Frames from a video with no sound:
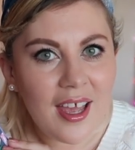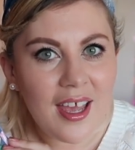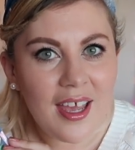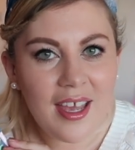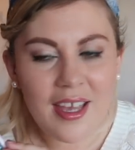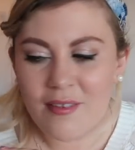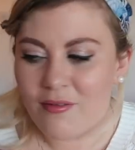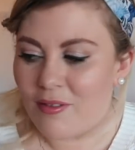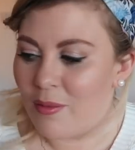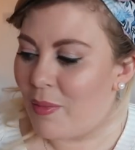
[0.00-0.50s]

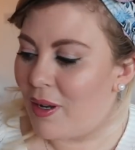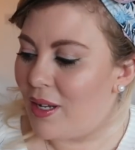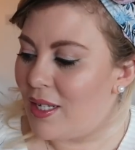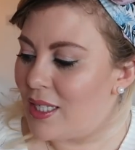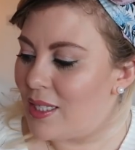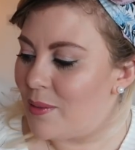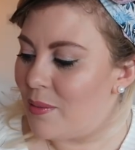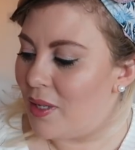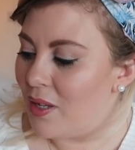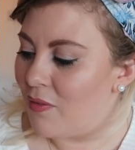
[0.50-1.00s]
It
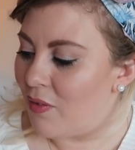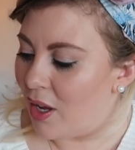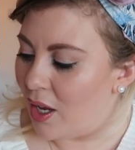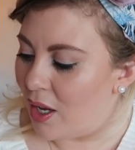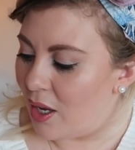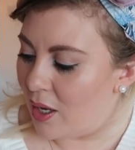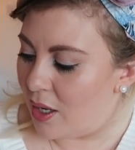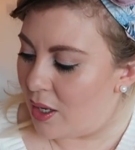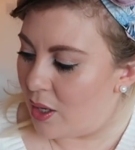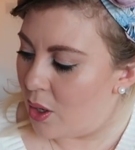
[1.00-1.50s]
reminds me of
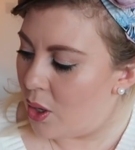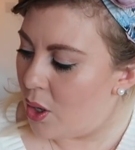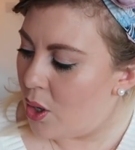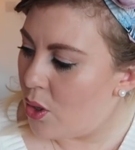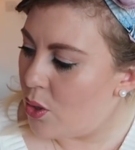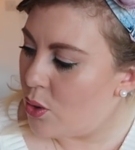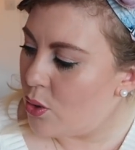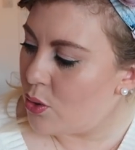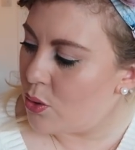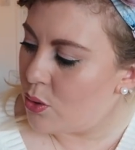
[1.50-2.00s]

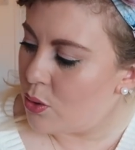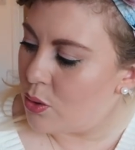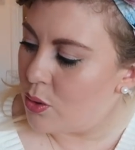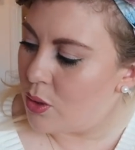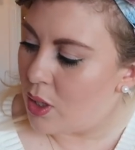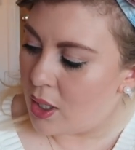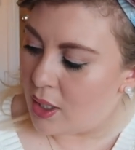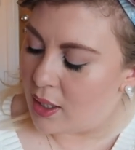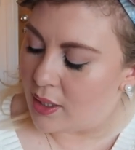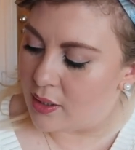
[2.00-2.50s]

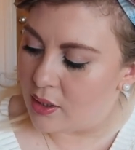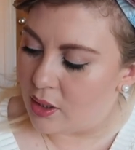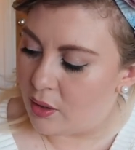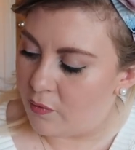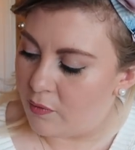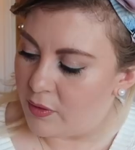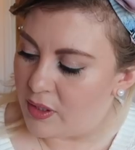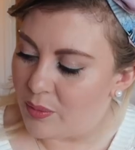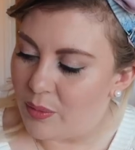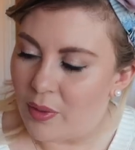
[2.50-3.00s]
Hi-Ho, It's
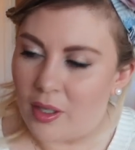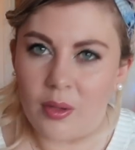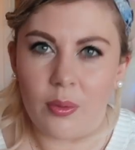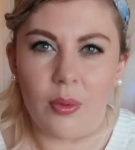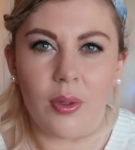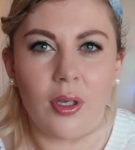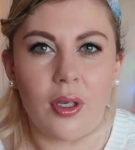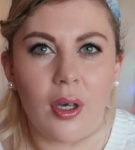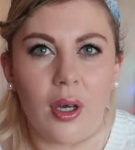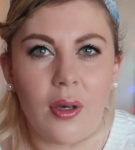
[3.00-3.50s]
Off to Work
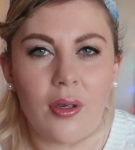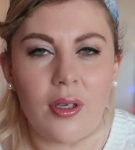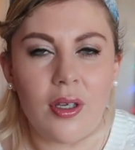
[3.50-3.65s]
We Go.